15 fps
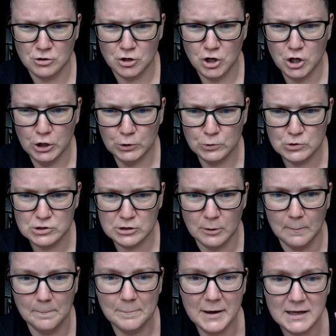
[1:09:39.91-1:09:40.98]
huge
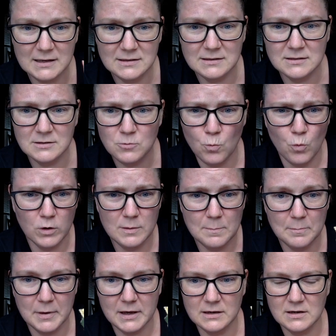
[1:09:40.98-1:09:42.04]
little button,
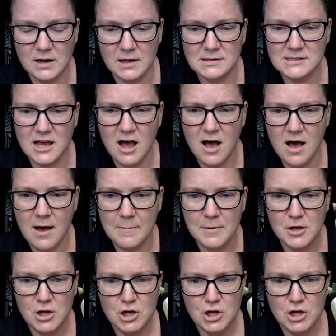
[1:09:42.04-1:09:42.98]
wooden button on top.